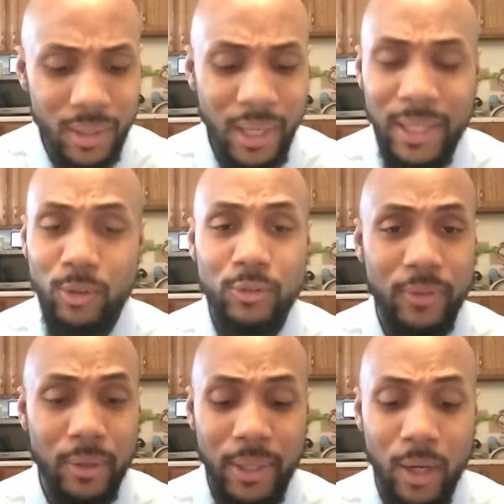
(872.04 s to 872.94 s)
it was
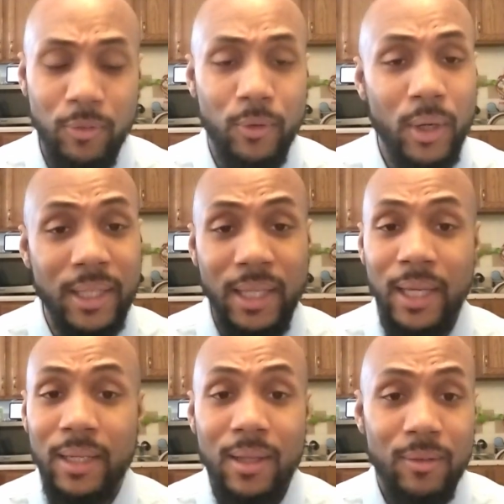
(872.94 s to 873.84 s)
very helpful.
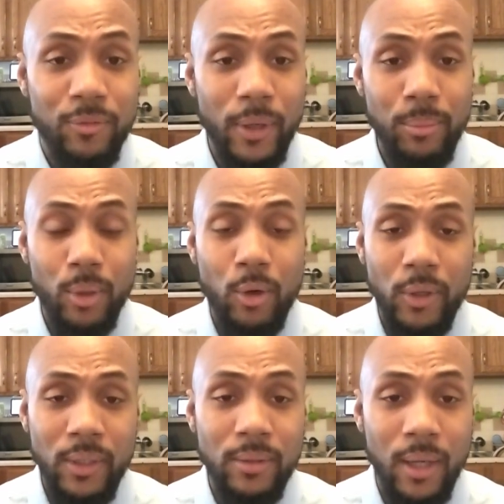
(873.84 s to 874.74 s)
Again, freight
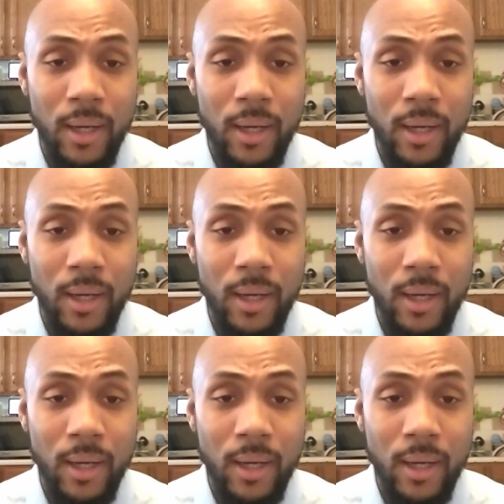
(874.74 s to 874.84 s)
brokering,